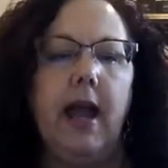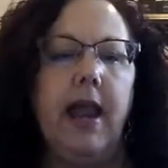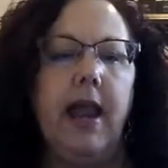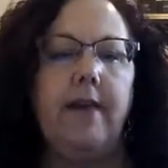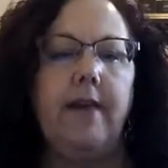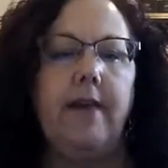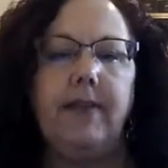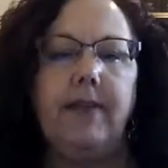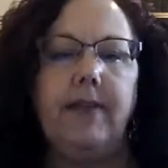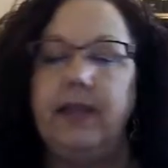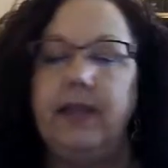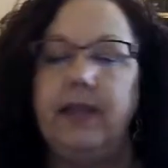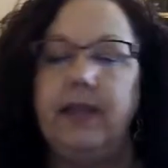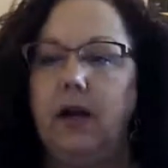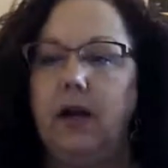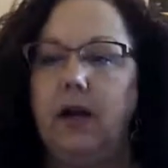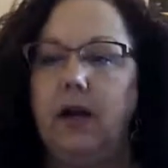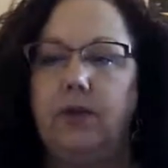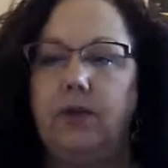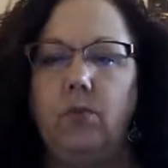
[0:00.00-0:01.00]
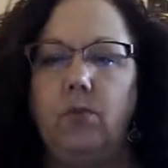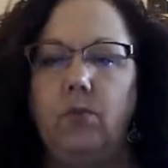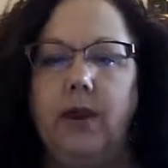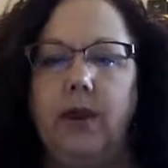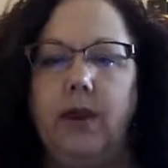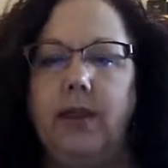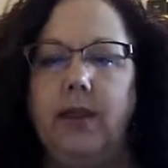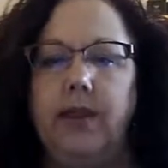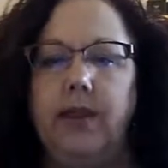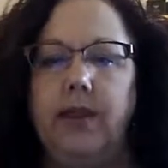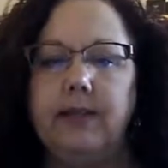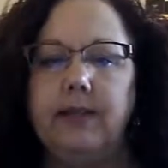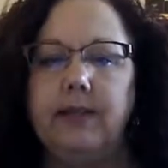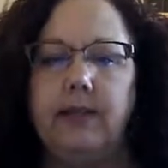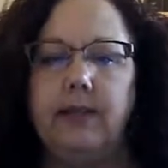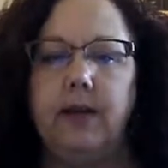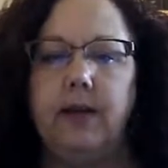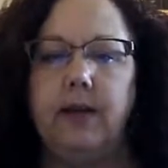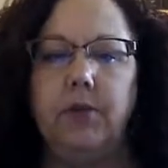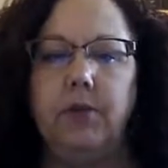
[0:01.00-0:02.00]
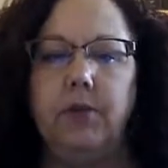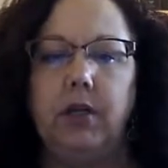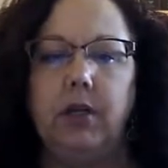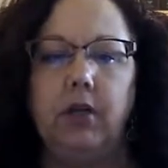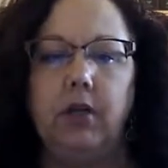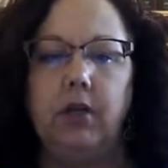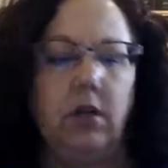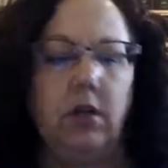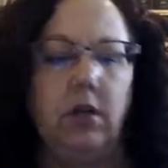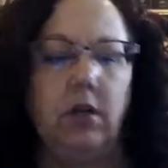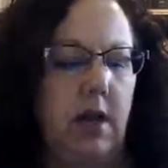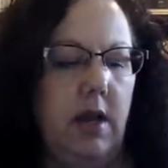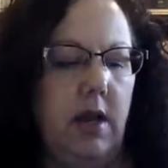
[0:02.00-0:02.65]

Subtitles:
I have on one of the things, you can,